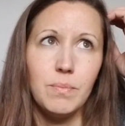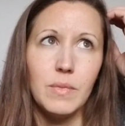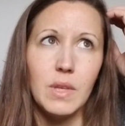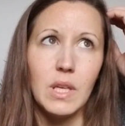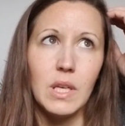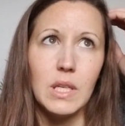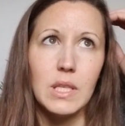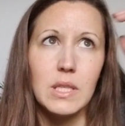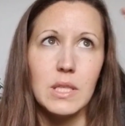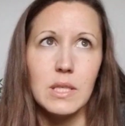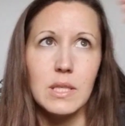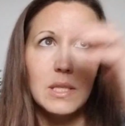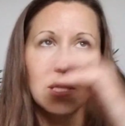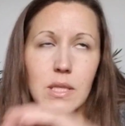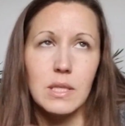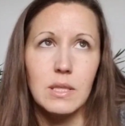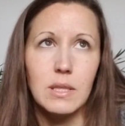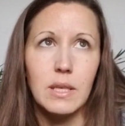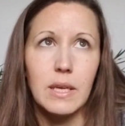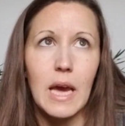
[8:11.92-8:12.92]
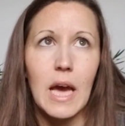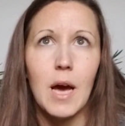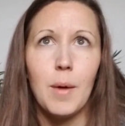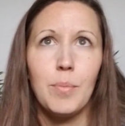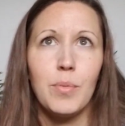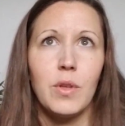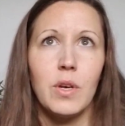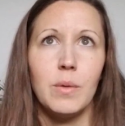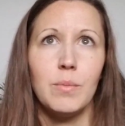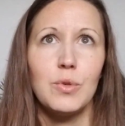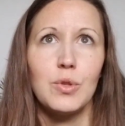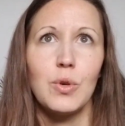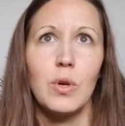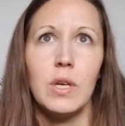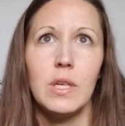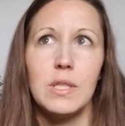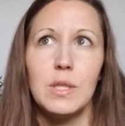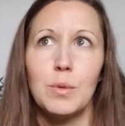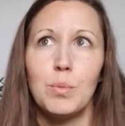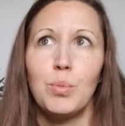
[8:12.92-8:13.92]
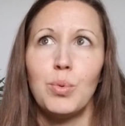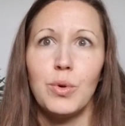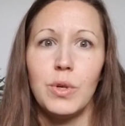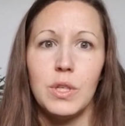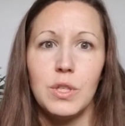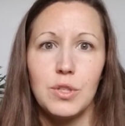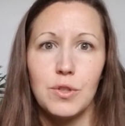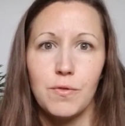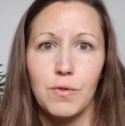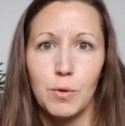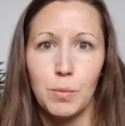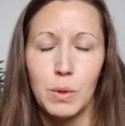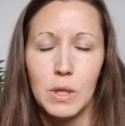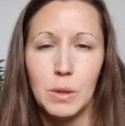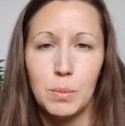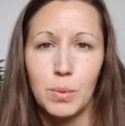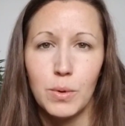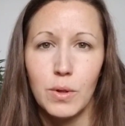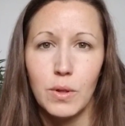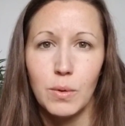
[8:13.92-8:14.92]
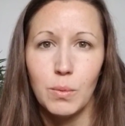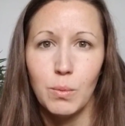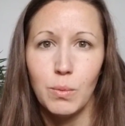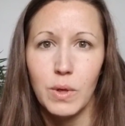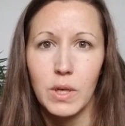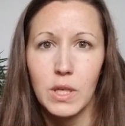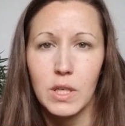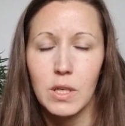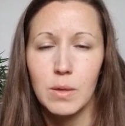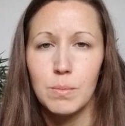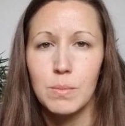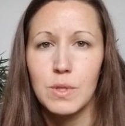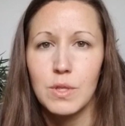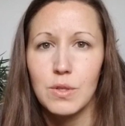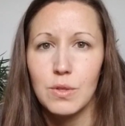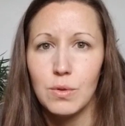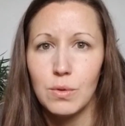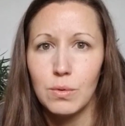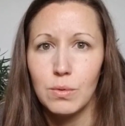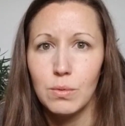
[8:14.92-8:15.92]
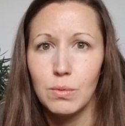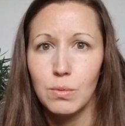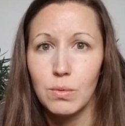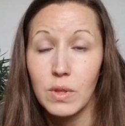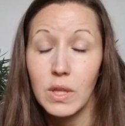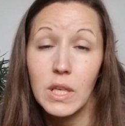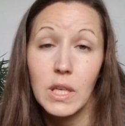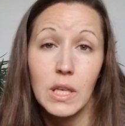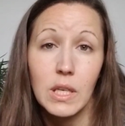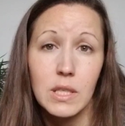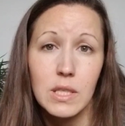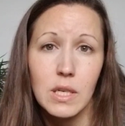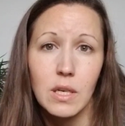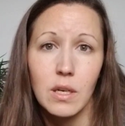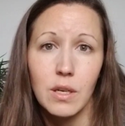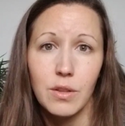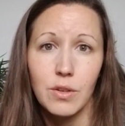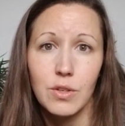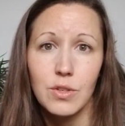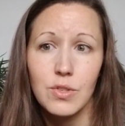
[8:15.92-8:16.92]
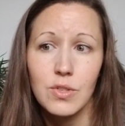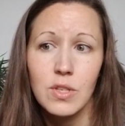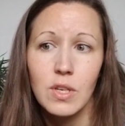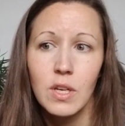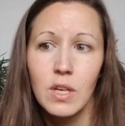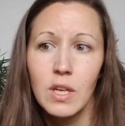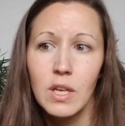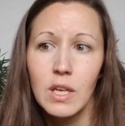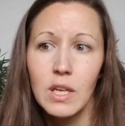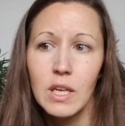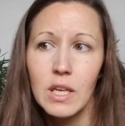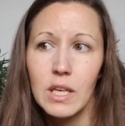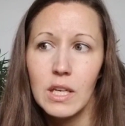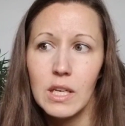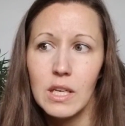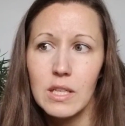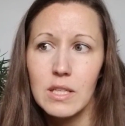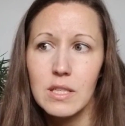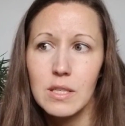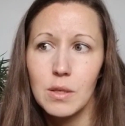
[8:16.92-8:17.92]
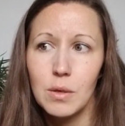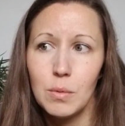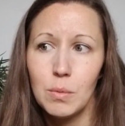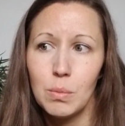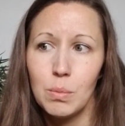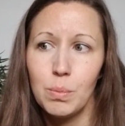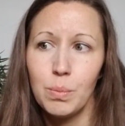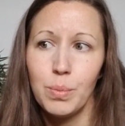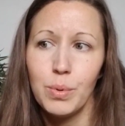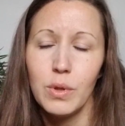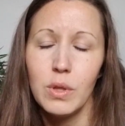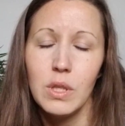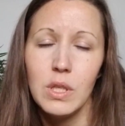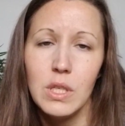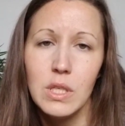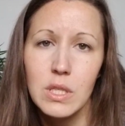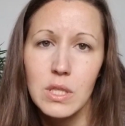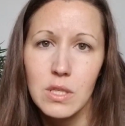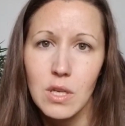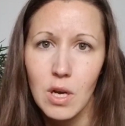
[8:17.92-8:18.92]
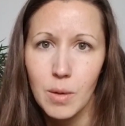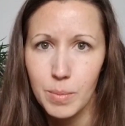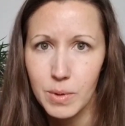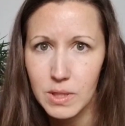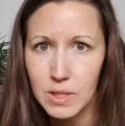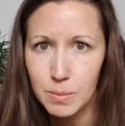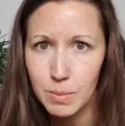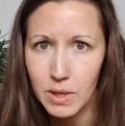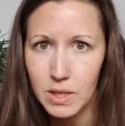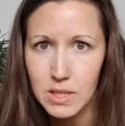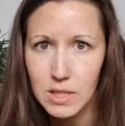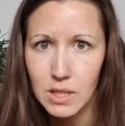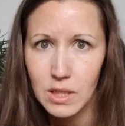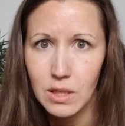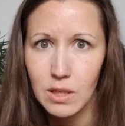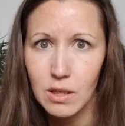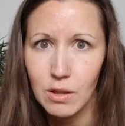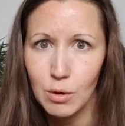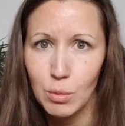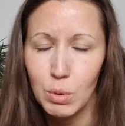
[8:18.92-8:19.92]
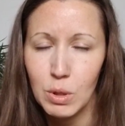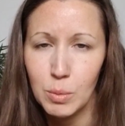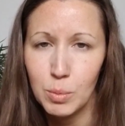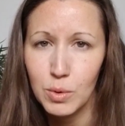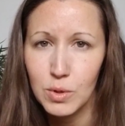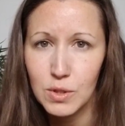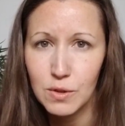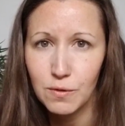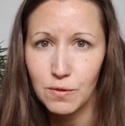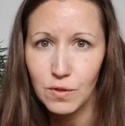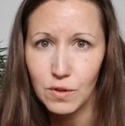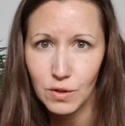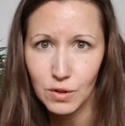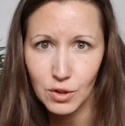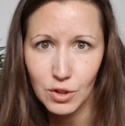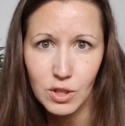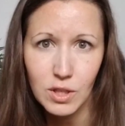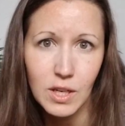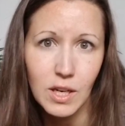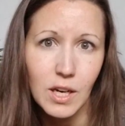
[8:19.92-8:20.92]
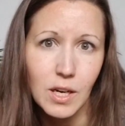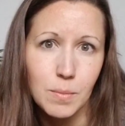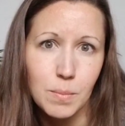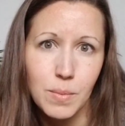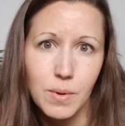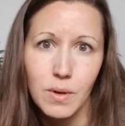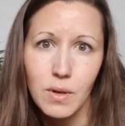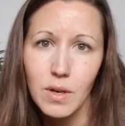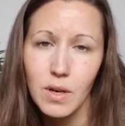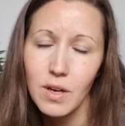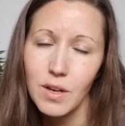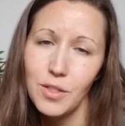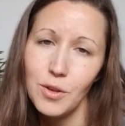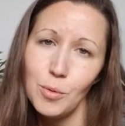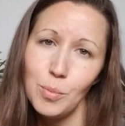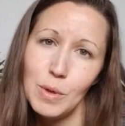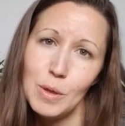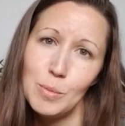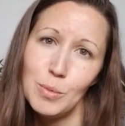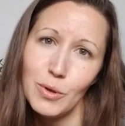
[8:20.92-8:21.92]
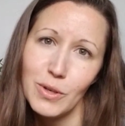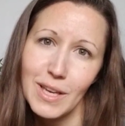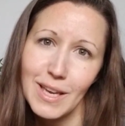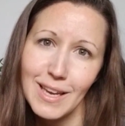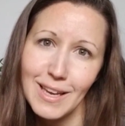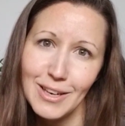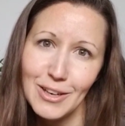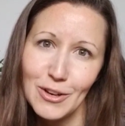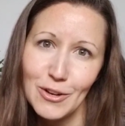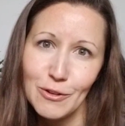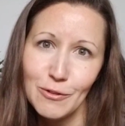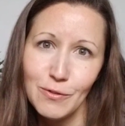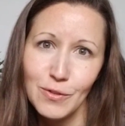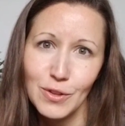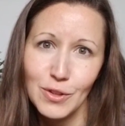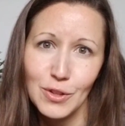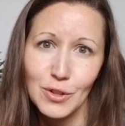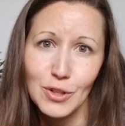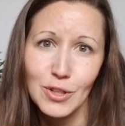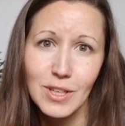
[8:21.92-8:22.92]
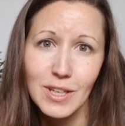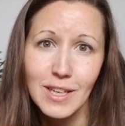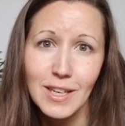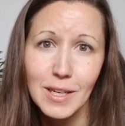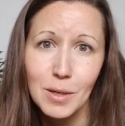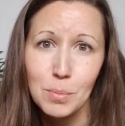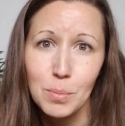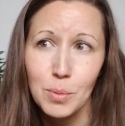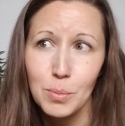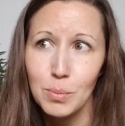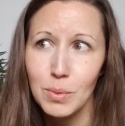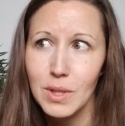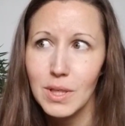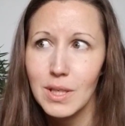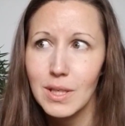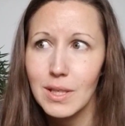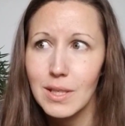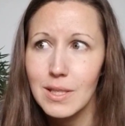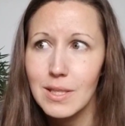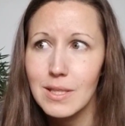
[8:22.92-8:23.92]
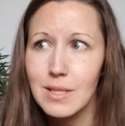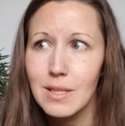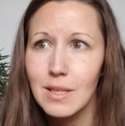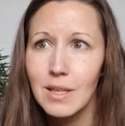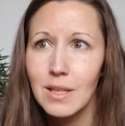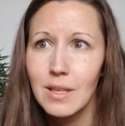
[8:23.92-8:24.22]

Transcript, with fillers: and it's, it's this gap that I'm trying to bridge for people when it comes to relating to others is please stop expecting other people to fill your cup. Other people cannot fill your cup because